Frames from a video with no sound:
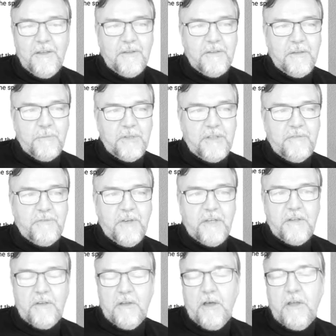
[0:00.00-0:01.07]
then we define
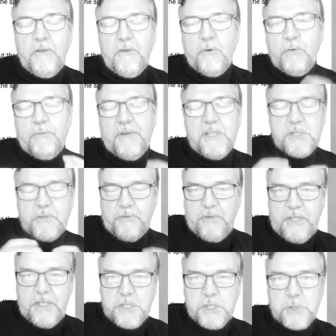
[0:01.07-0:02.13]
an unknown wrench for
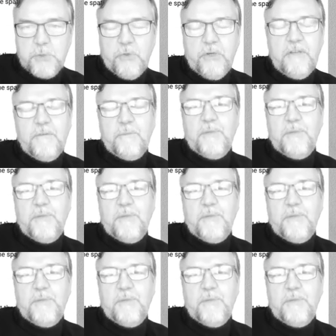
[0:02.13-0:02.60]
each joint,